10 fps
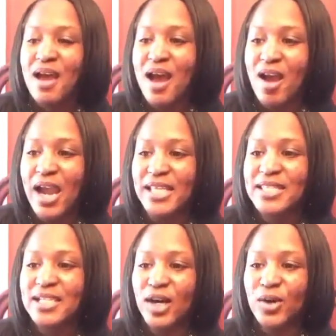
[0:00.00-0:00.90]
All right,
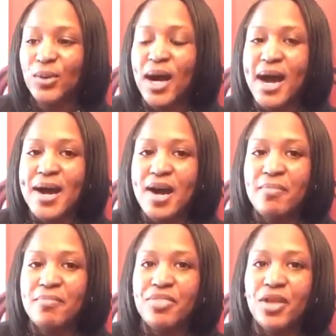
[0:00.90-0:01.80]
so
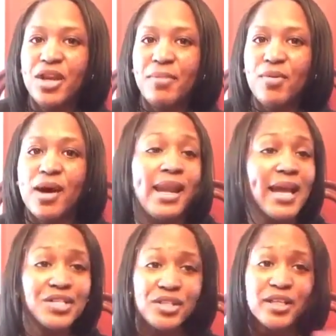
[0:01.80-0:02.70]
the number 1, and
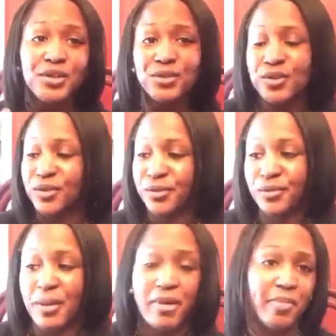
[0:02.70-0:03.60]
actually Google
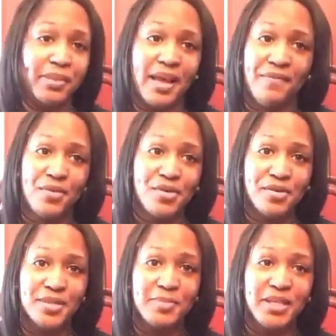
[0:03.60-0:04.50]
webinar
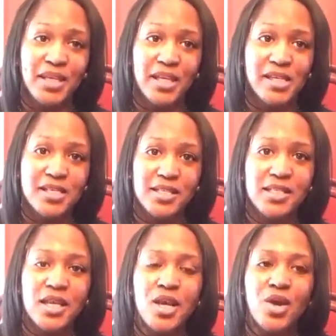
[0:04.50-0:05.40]
platforms, because
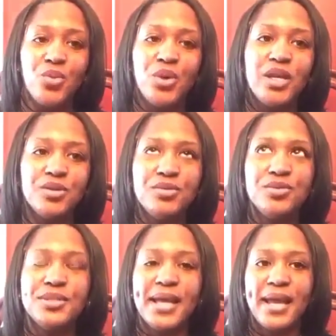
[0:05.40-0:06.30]
we
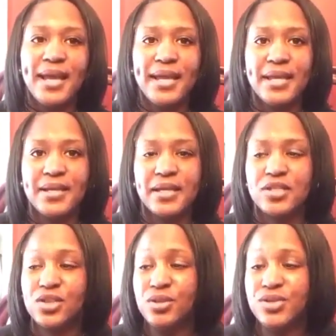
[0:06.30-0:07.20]
use a
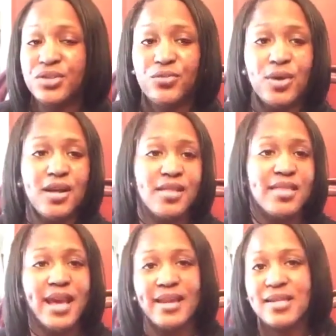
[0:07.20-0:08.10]
exclusive
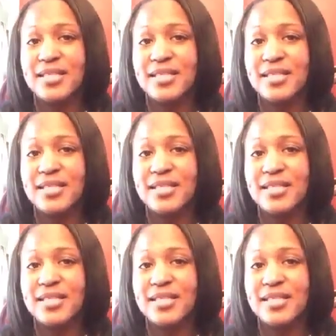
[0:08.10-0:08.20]
one that